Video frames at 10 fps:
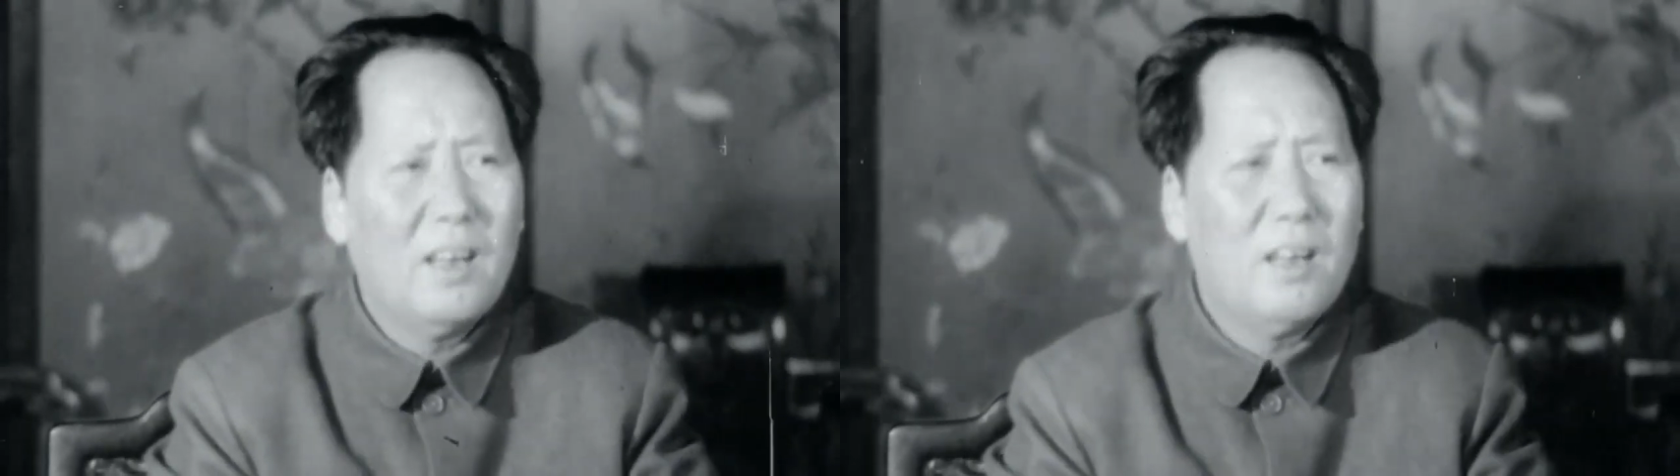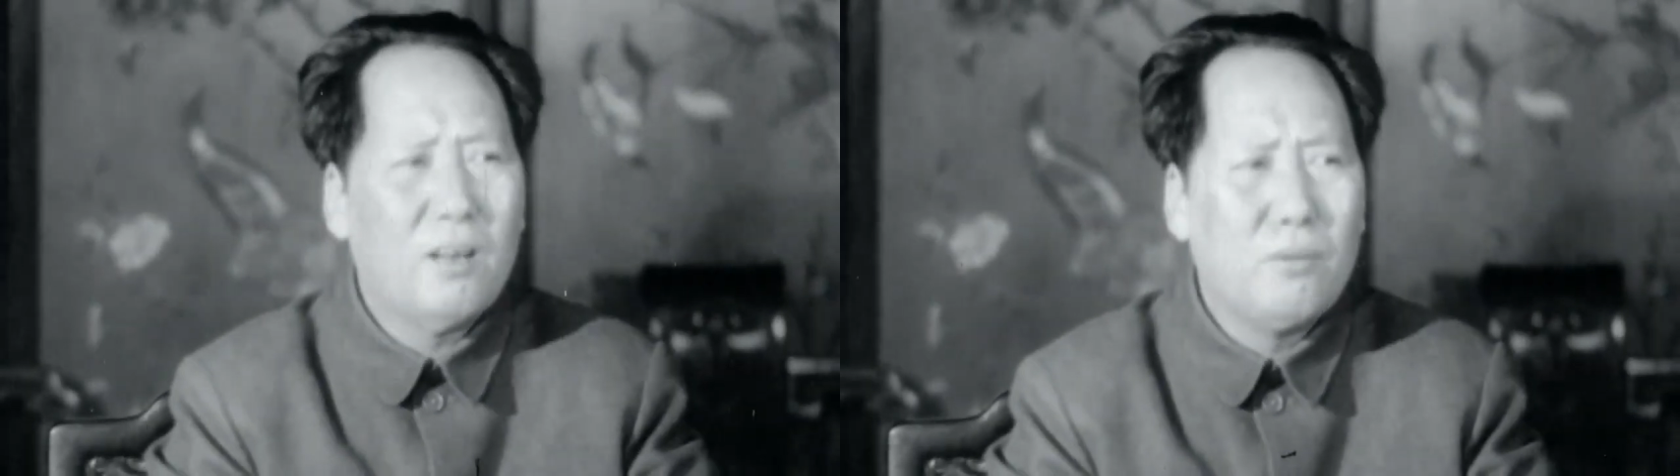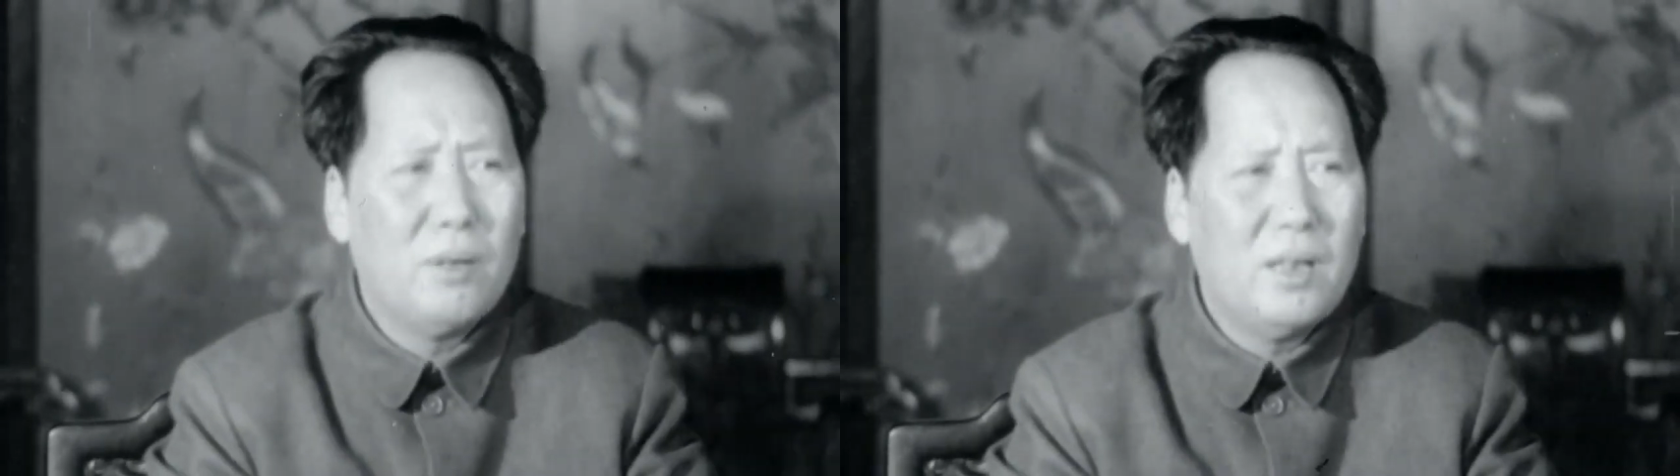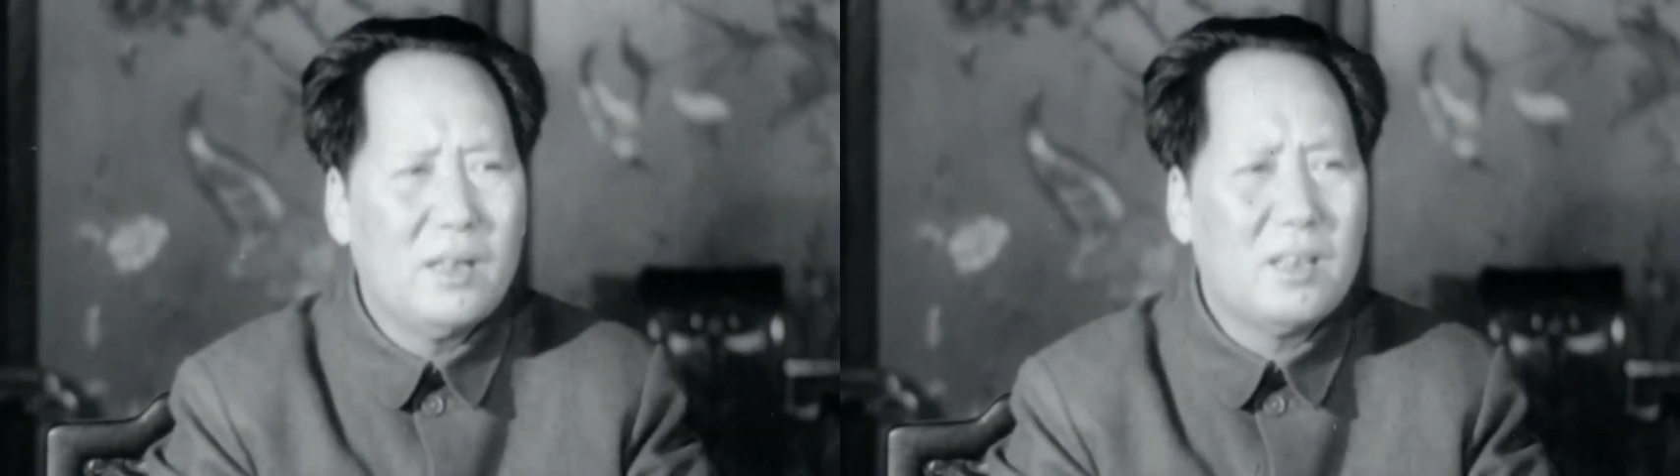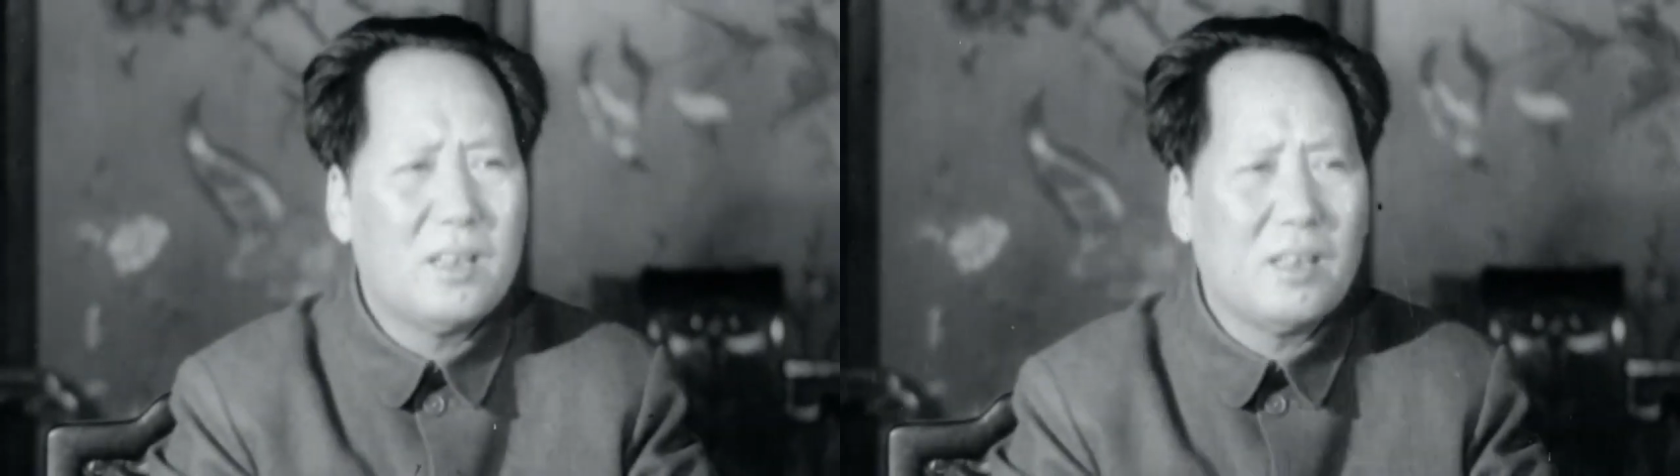was of great
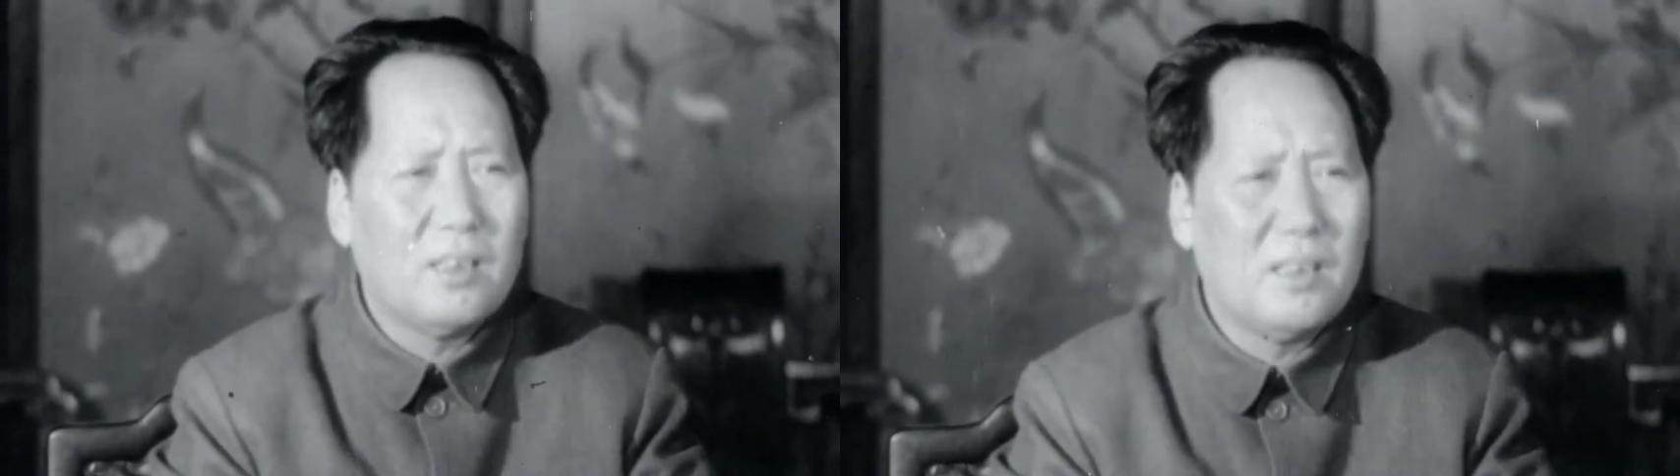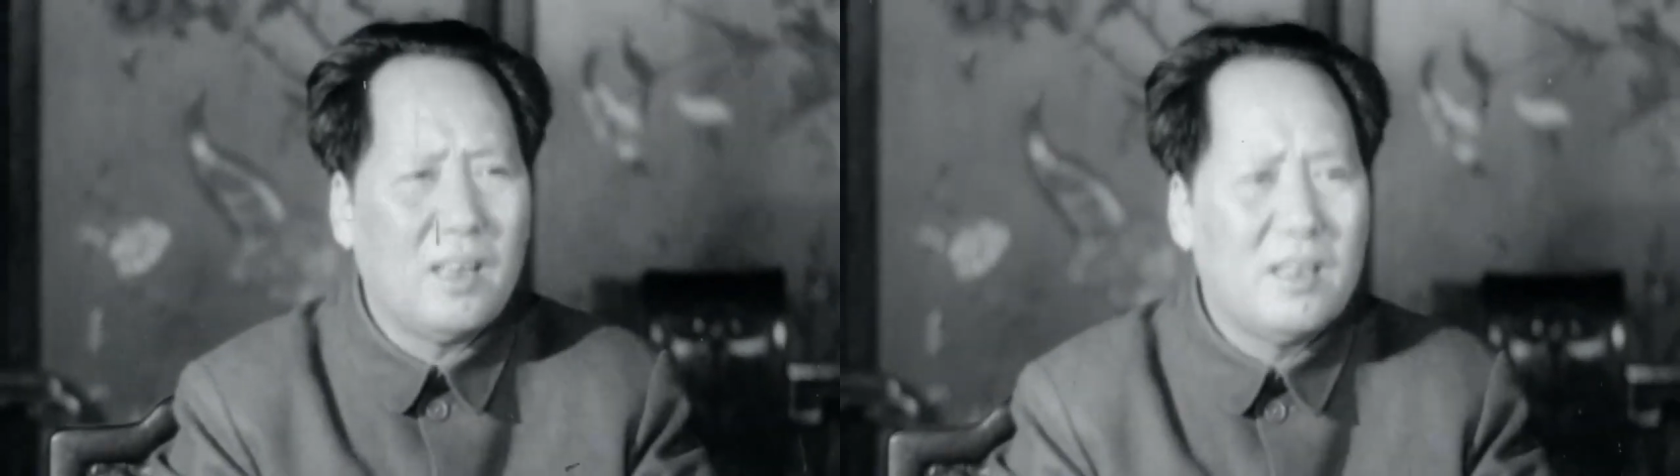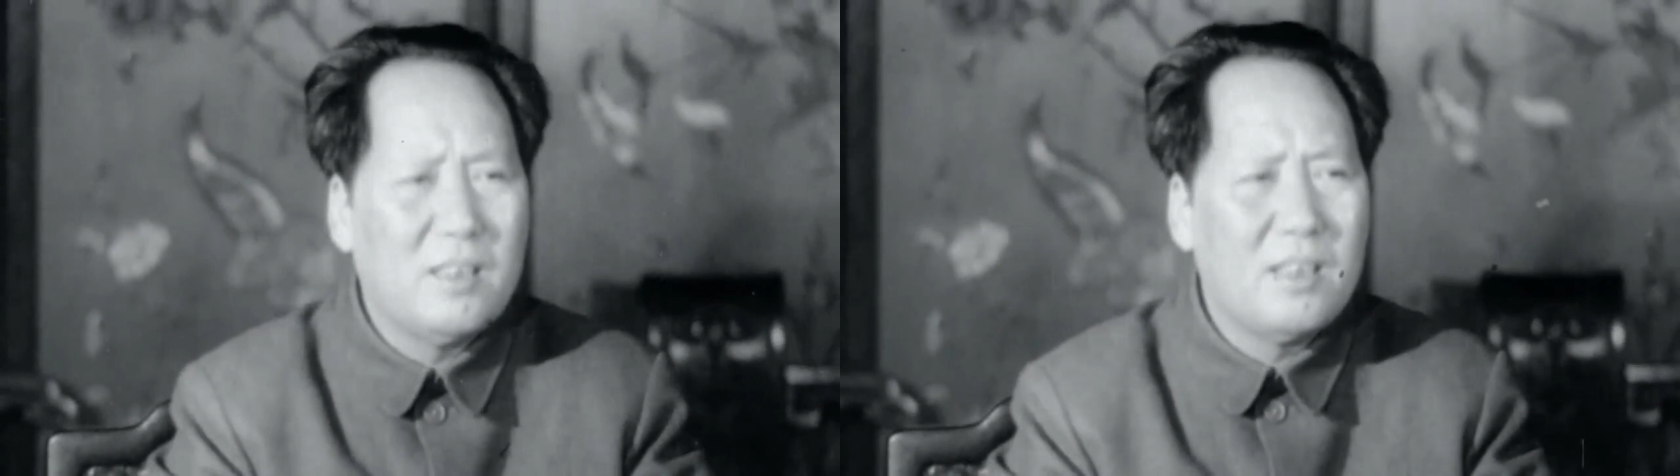urgency,